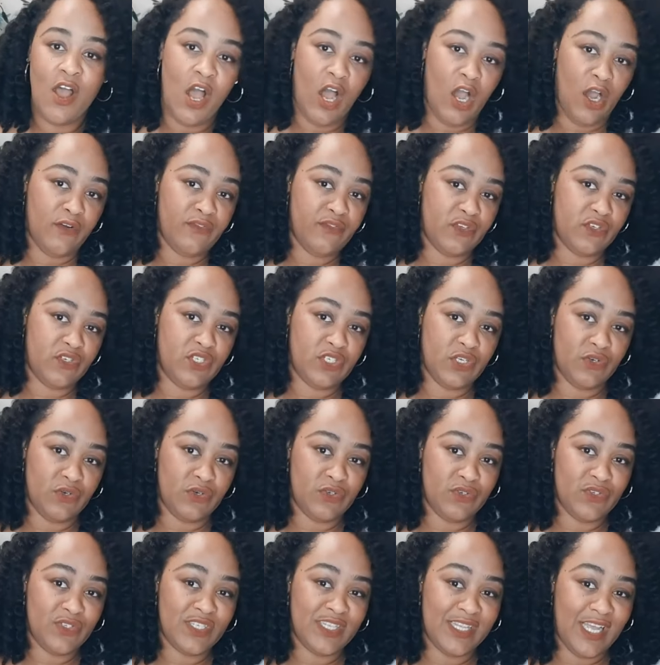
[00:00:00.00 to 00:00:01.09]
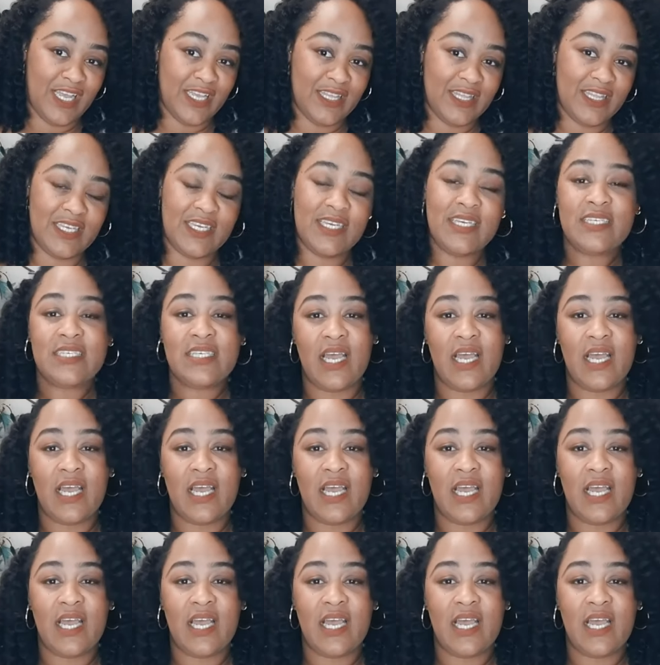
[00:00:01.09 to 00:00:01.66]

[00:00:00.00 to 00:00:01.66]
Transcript: off your shoulders like this.